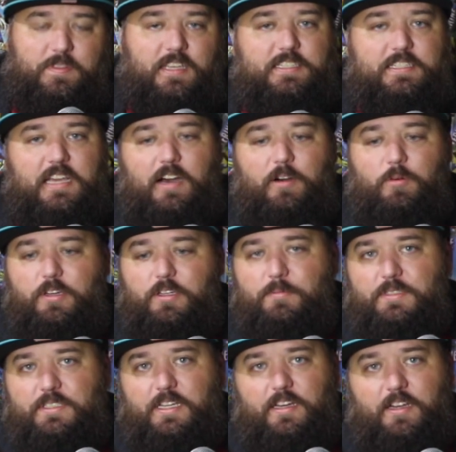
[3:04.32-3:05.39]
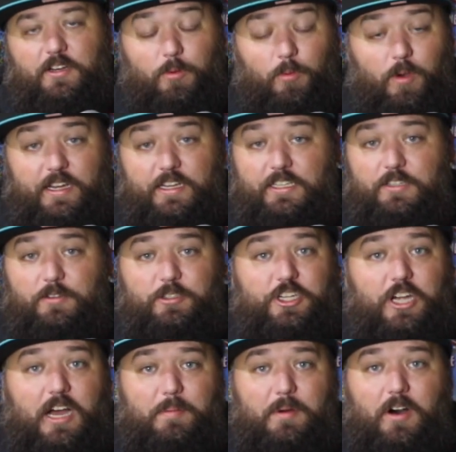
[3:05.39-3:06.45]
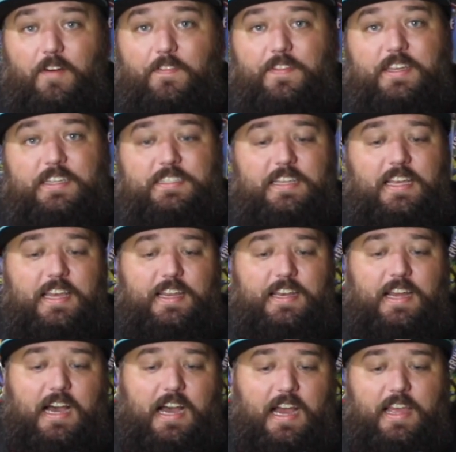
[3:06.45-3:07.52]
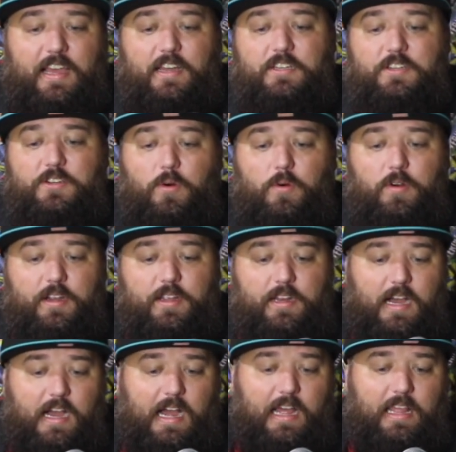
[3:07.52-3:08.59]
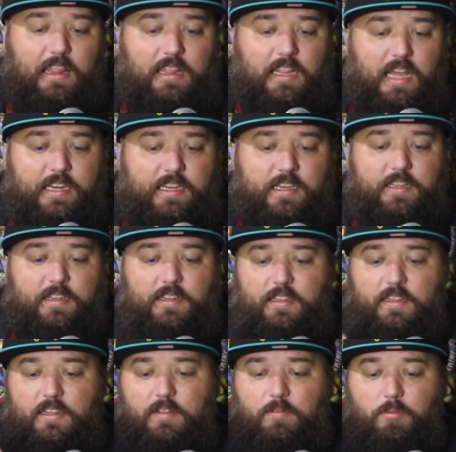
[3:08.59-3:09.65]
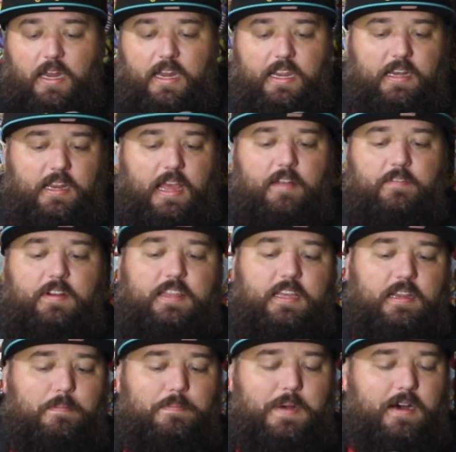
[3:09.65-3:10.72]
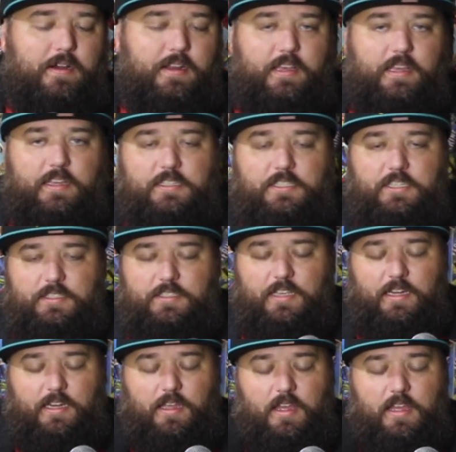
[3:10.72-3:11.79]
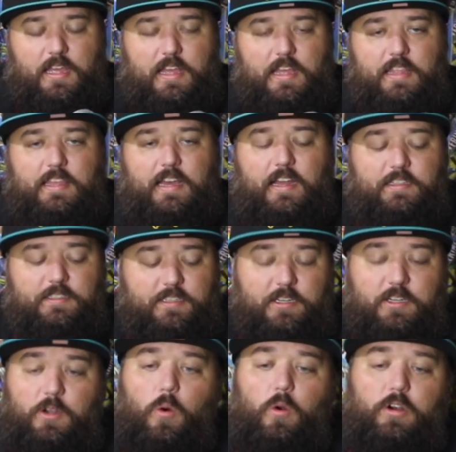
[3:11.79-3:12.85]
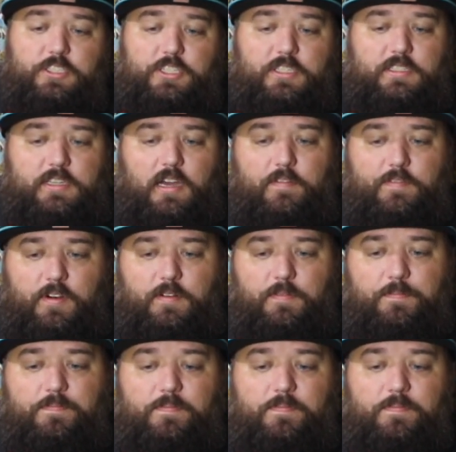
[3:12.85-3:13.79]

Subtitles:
Scott Williams did a great job on this, and I adore it. I like it. The rain, everything about it is just like, that is a gorgeous cover.